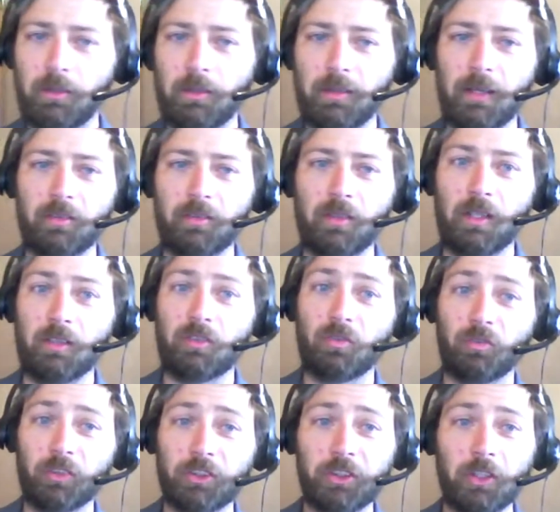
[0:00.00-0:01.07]
that it's
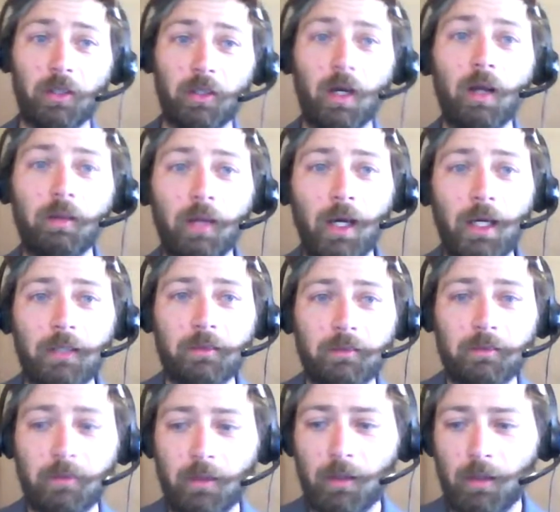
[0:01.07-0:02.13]
for sure a lot.
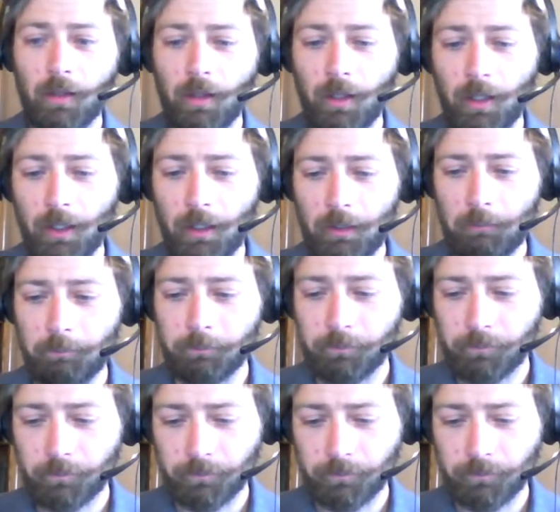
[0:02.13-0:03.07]
Um,